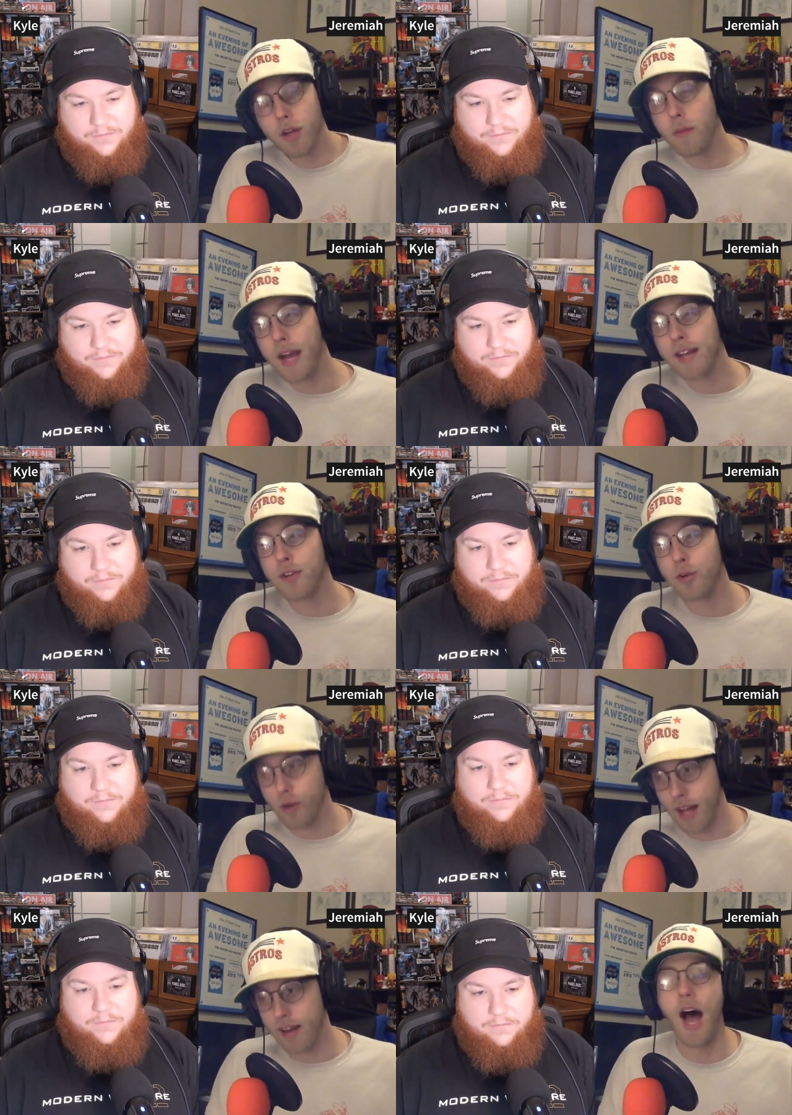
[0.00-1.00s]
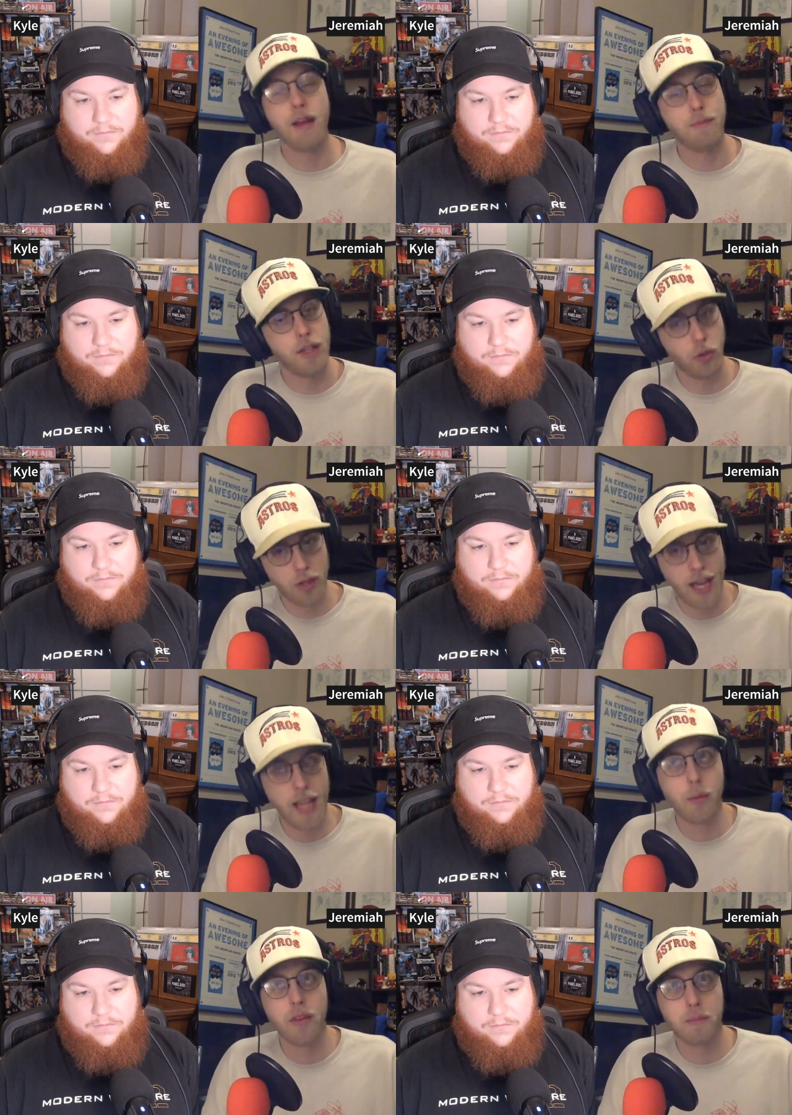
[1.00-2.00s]
Speaker 1: him to go back to red. I'd be
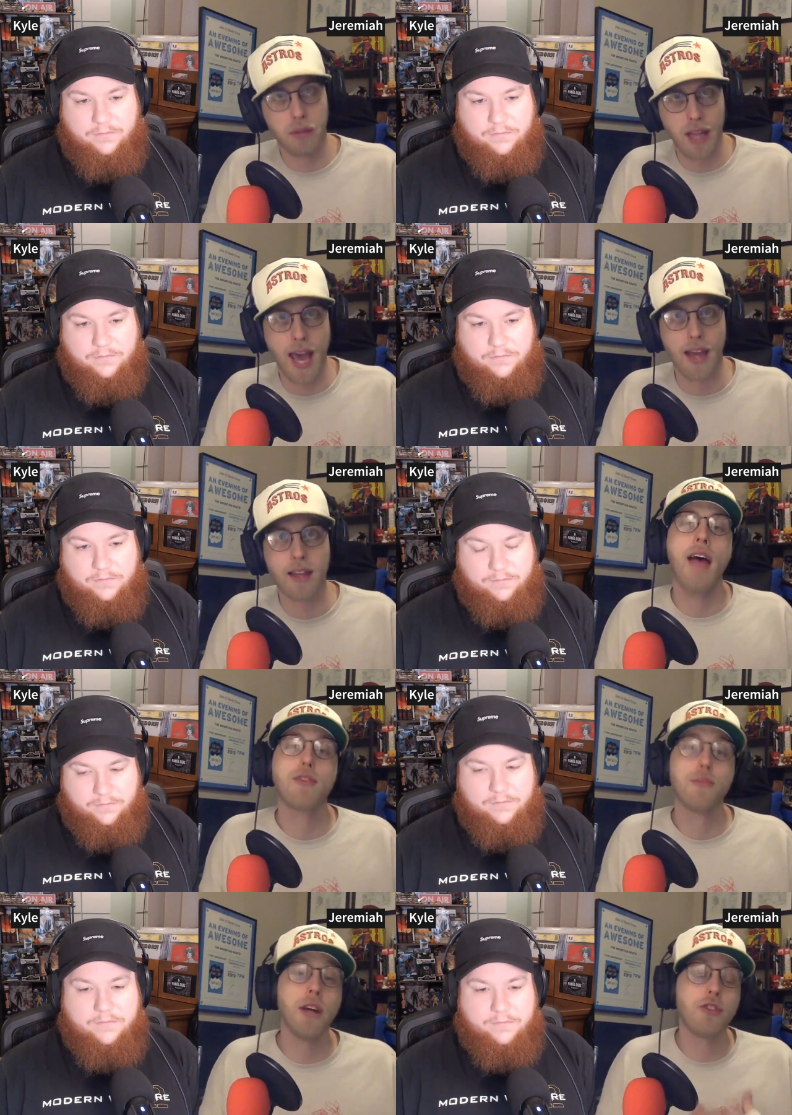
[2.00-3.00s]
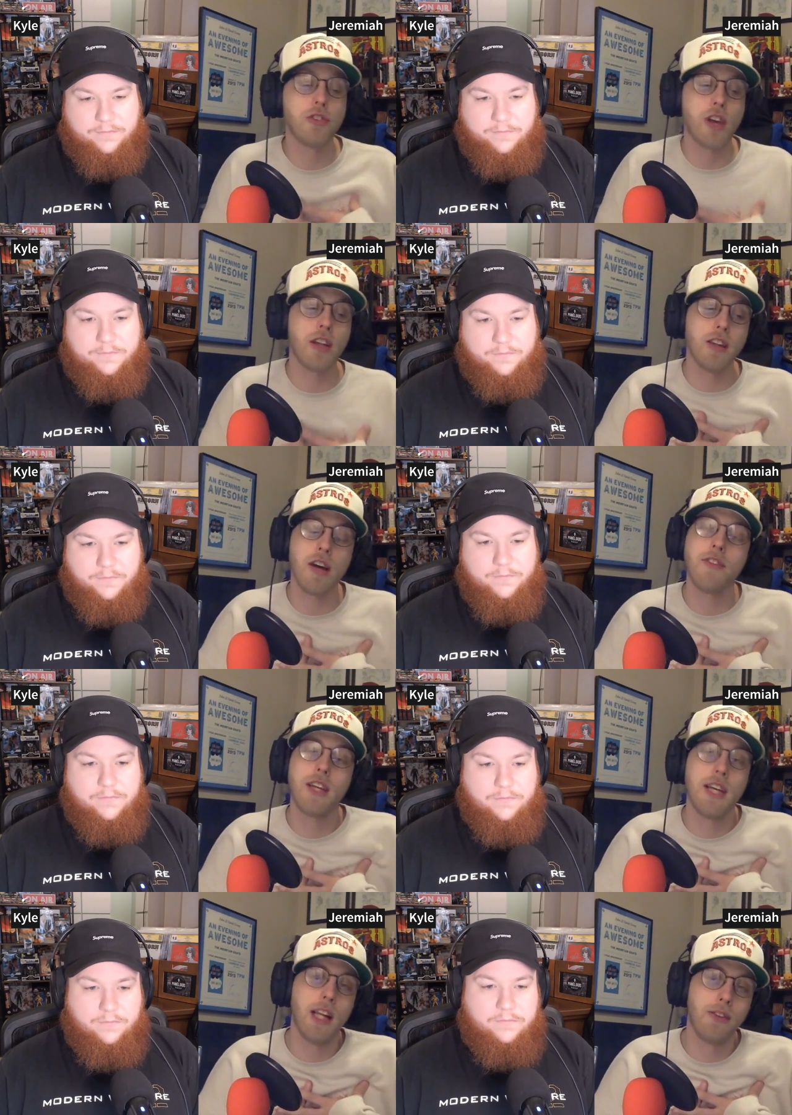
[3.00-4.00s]
okay with black. As much as I love the
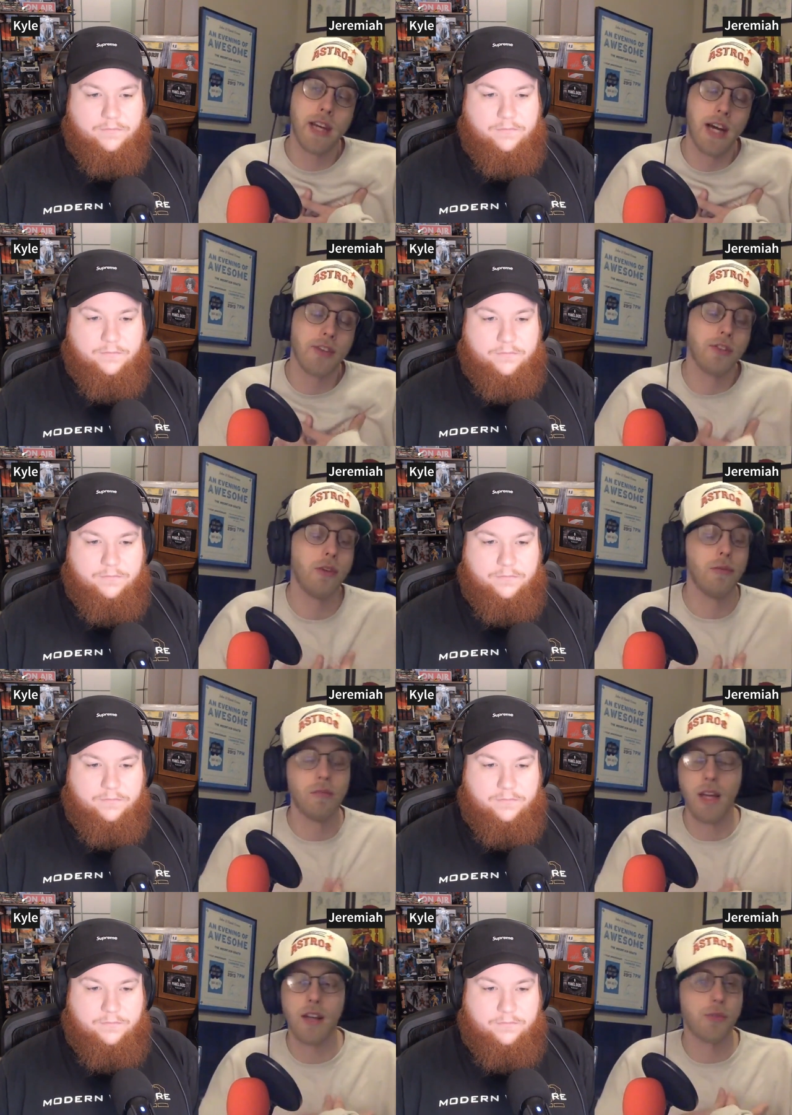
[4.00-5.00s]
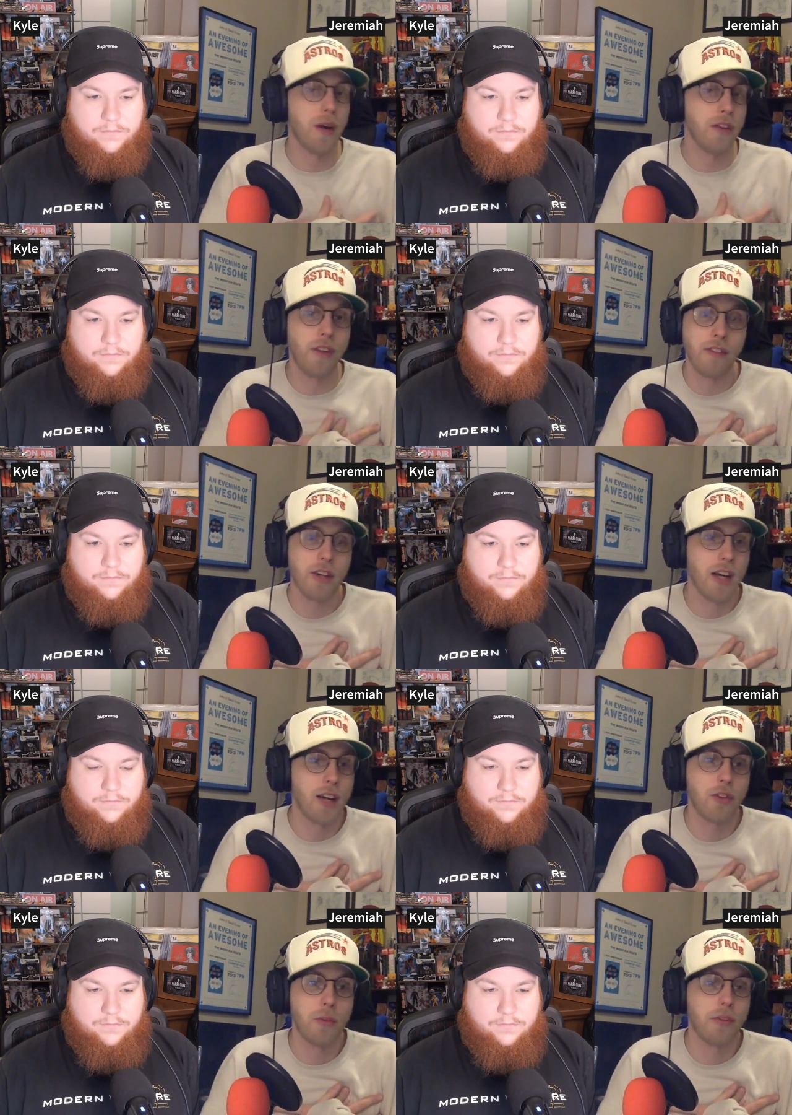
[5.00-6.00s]
yellow costume, it is my favorite
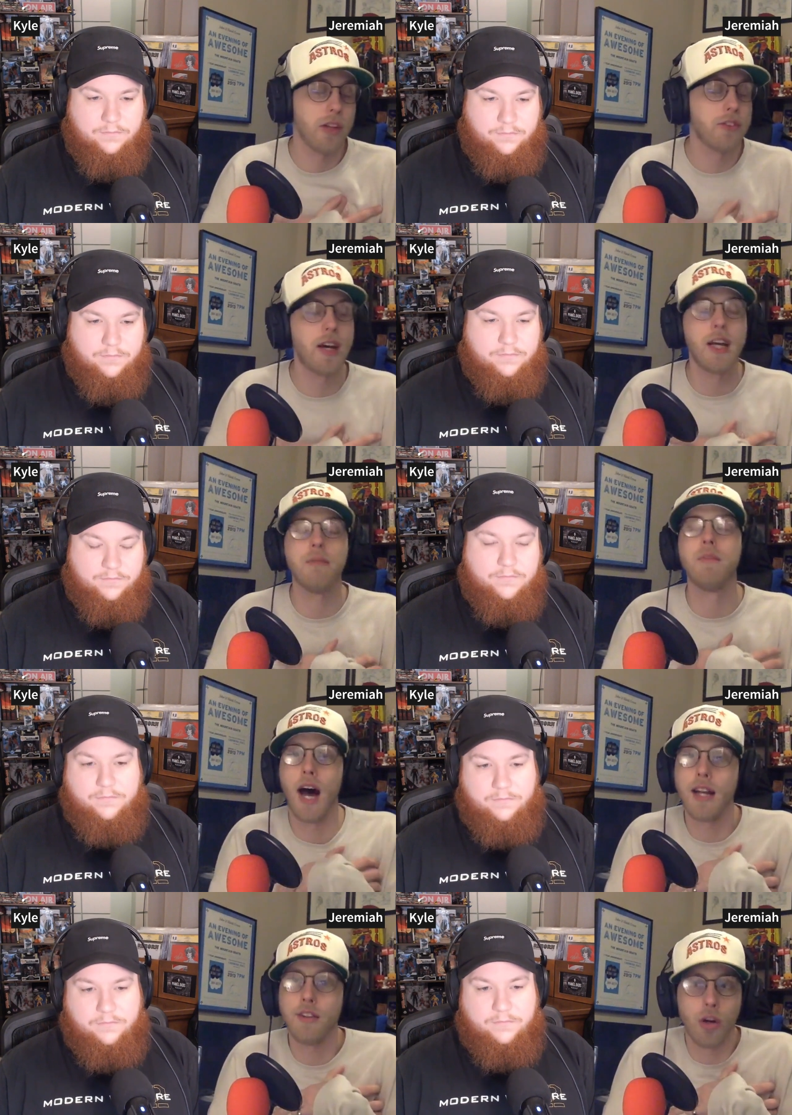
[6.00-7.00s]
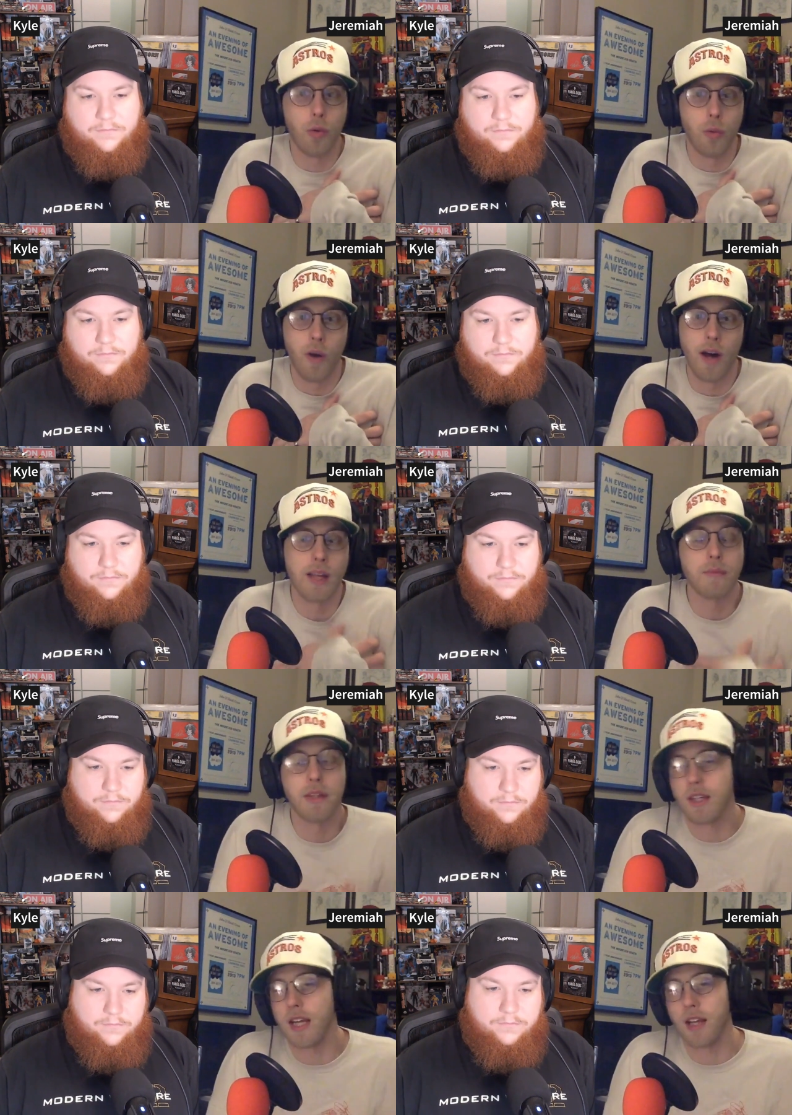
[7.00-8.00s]
costume of all time. I don't want him
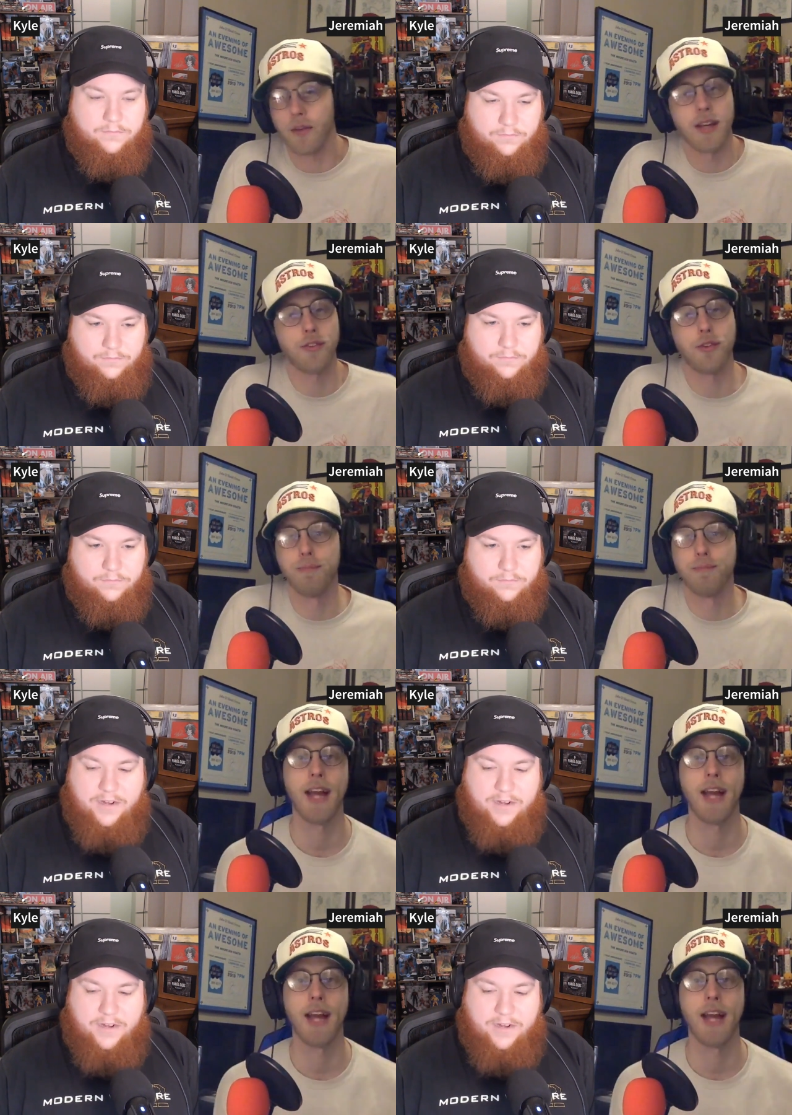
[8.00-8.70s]
in the yellow costume.